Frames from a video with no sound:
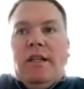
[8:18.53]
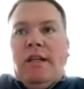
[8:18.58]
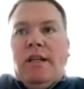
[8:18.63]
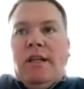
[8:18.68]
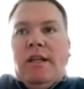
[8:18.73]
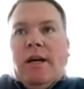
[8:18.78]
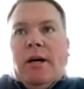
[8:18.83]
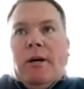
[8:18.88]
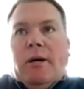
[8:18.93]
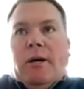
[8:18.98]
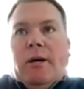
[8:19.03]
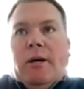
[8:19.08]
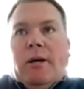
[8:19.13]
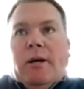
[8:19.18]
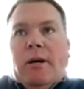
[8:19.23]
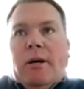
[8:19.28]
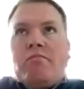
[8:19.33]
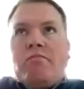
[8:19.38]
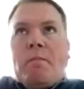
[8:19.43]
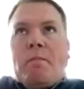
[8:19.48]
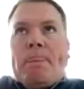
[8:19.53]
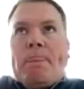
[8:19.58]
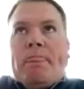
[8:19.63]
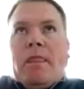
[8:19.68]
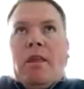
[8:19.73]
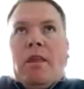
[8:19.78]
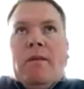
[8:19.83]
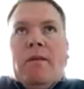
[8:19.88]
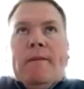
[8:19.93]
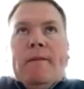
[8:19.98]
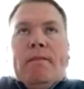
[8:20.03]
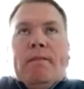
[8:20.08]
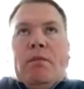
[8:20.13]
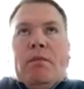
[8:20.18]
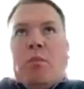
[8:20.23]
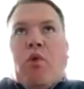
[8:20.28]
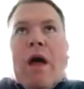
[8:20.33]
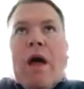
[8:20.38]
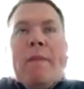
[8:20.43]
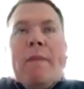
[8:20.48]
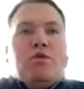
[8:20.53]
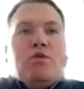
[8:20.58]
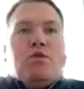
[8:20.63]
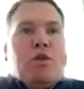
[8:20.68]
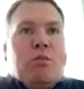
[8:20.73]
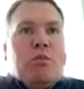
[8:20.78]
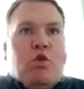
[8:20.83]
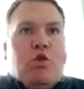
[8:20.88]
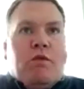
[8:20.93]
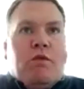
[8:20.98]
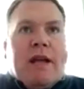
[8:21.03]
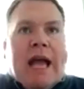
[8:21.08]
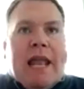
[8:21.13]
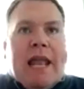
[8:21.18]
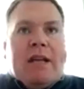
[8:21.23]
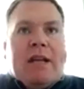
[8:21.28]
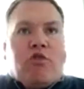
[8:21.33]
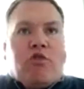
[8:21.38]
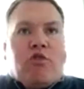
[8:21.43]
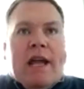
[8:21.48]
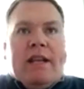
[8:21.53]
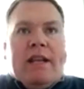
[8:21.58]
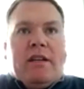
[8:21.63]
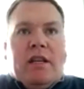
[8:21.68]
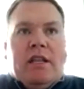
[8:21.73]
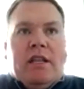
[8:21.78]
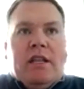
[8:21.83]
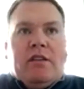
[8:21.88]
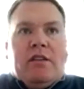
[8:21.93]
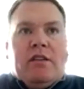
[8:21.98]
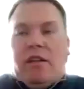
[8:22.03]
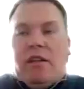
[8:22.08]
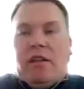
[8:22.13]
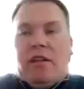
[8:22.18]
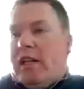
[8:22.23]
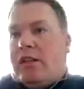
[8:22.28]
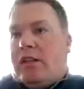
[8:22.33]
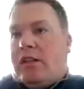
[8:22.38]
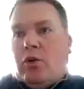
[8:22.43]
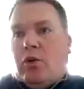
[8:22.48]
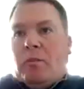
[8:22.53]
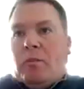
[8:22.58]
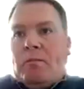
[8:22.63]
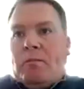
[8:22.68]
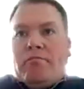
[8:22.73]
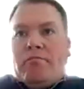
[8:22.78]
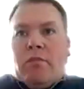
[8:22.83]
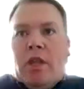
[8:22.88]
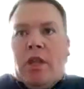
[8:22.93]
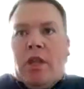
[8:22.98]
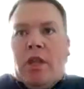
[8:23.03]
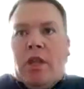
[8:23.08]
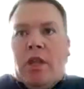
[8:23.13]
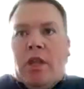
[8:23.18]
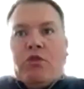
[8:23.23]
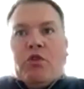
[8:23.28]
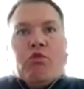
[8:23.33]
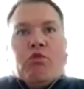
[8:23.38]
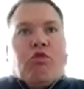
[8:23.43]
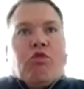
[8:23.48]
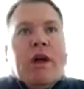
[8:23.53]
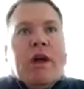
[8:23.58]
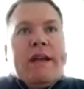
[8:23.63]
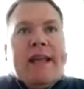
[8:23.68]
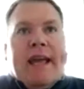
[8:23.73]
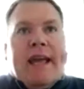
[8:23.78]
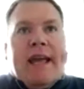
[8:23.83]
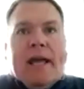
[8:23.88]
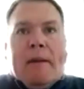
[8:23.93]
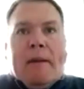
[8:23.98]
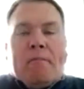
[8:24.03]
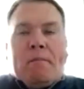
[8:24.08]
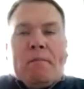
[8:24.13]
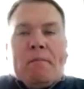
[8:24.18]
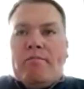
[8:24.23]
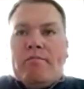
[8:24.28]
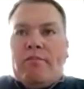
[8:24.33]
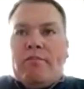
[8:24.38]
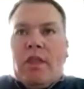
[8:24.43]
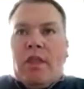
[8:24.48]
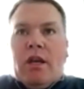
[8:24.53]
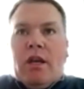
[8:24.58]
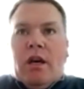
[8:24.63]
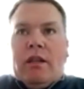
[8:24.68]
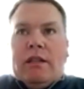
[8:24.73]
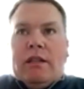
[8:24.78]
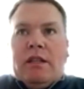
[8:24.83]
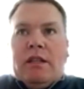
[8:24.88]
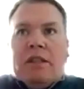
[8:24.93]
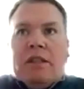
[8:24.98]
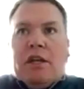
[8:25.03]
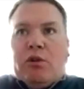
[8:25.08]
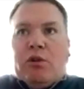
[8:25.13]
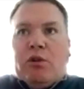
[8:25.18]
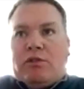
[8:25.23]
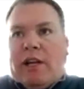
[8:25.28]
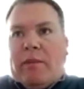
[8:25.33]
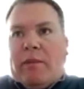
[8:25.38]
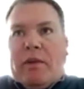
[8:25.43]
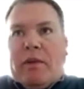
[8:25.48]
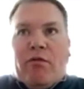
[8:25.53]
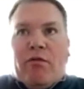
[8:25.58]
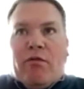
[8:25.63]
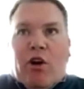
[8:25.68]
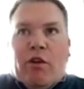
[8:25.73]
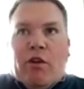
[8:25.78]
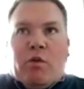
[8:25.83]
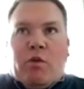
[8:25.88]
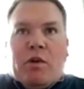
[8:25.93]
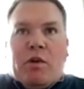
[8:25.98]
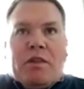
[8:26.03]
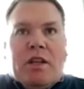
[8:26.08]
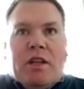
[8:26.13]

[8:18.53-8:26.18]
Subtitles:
The problem is when you move a guy like Trey into the nickel, the run game that the nickel's got to be involved with.